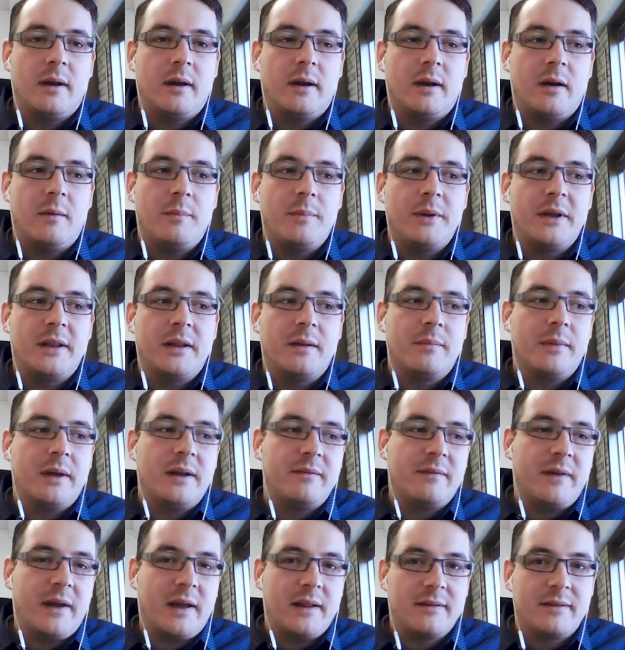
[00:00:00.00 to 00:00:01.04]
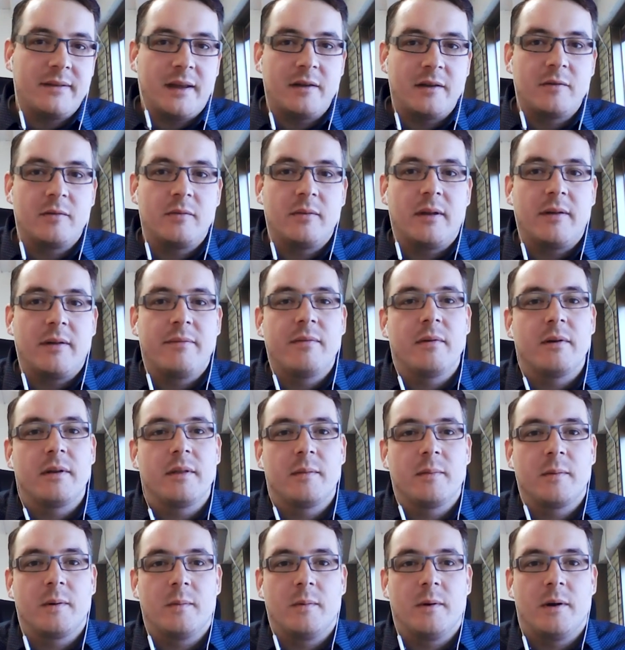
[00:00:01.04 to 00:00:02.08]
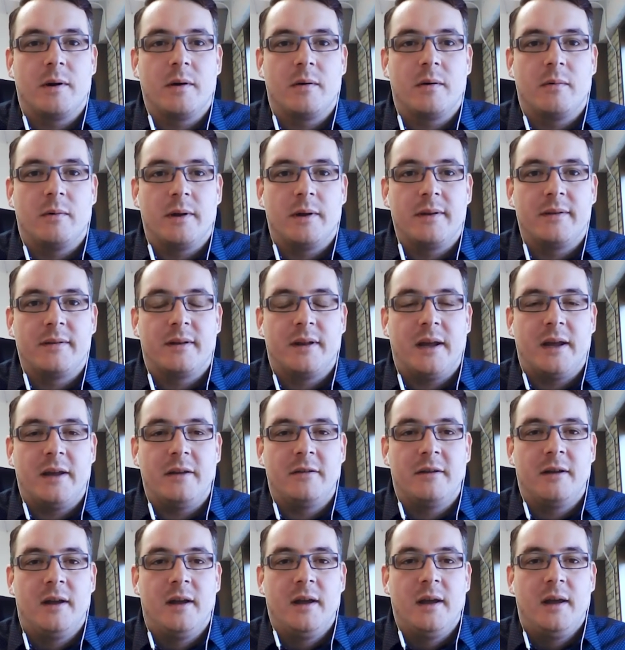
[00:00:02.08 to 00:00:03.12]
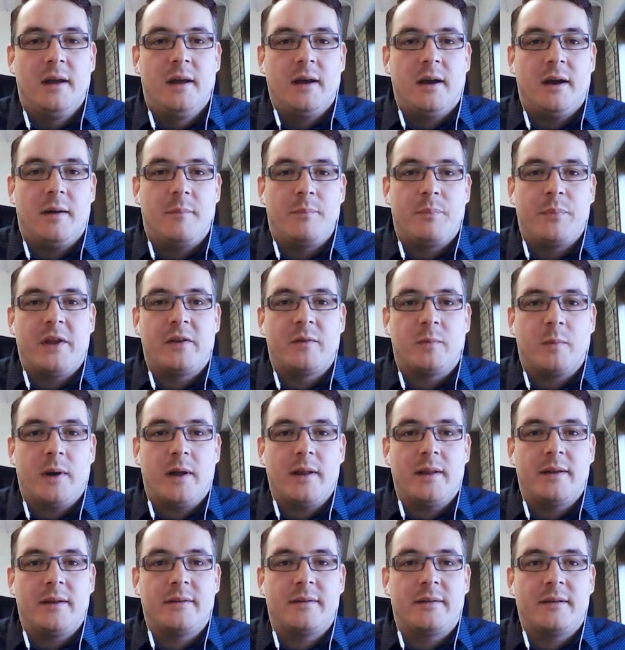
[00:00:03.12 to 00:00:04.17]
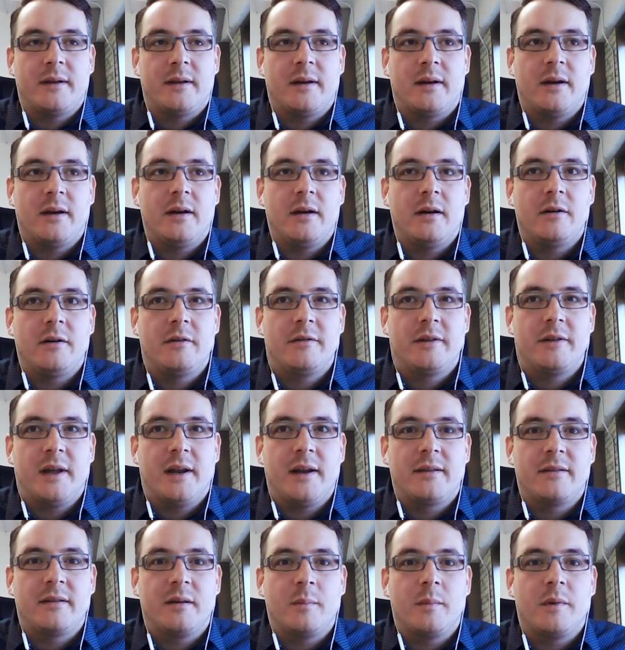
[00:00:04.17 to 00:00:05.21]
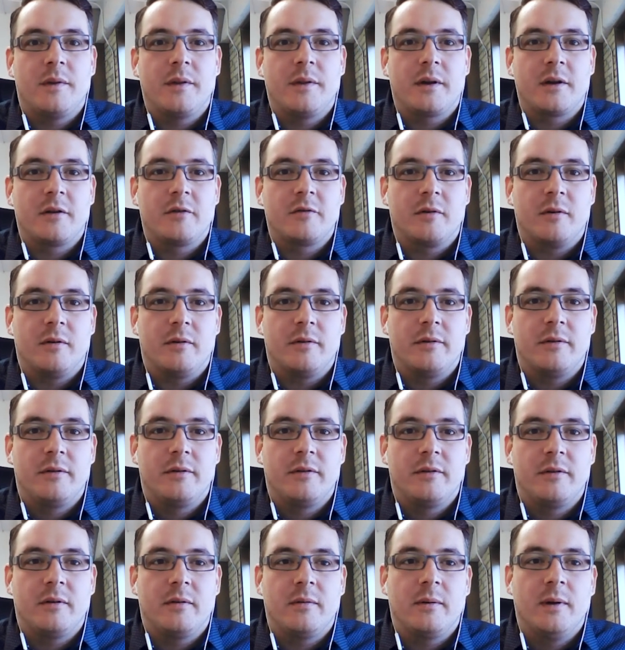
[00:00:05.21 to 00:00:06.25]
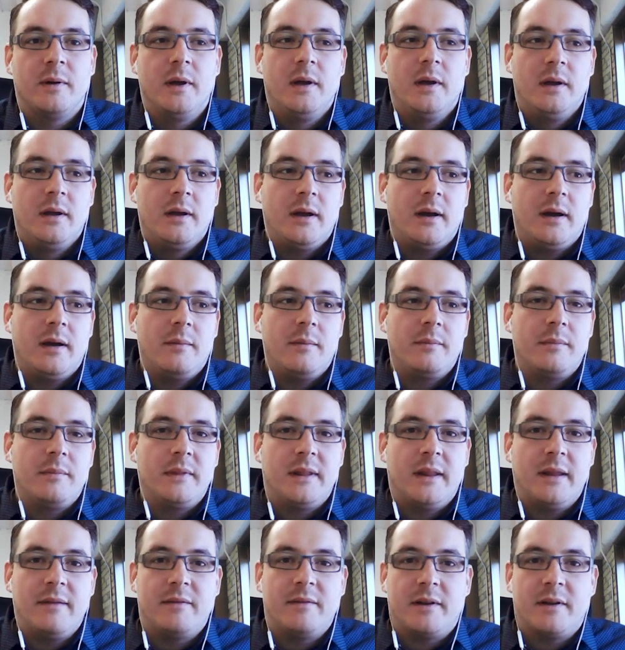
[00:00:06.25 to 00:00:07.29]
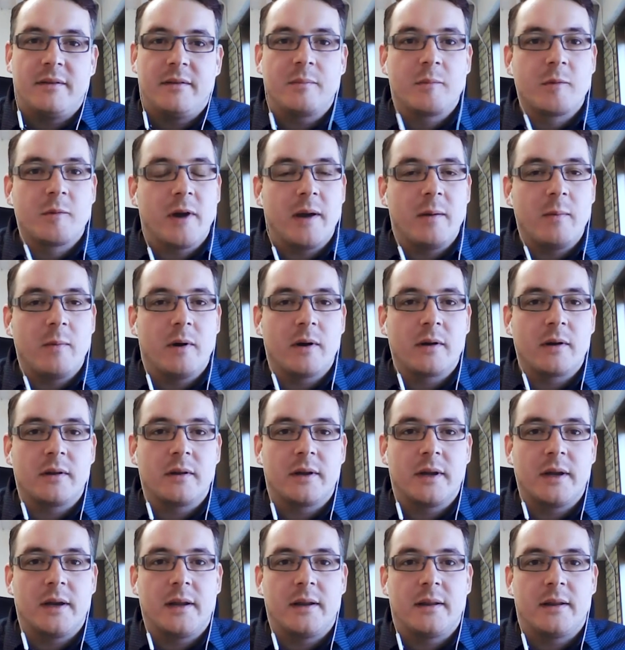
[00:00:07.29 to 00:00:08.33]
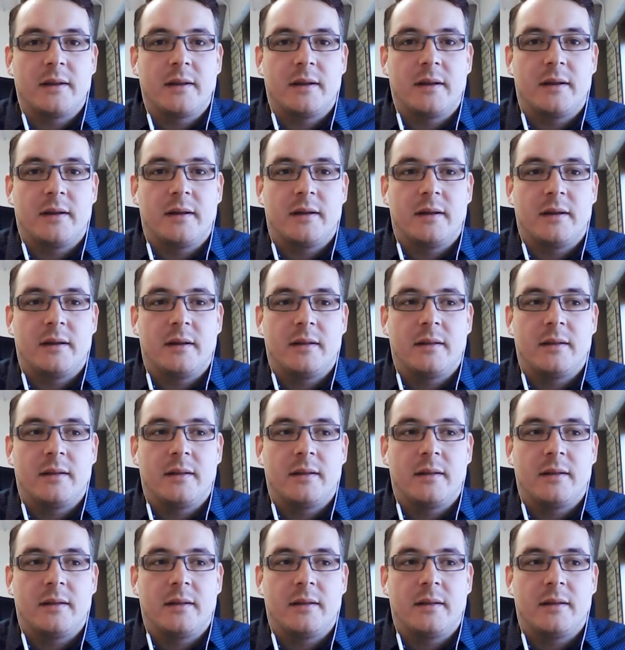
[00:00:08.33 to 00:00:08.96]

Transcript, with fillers: uh, helping them advance that to that forty-three one oh one stage, um, as well as uh, understanding some of the controls. So um, they've done some great work looking at the,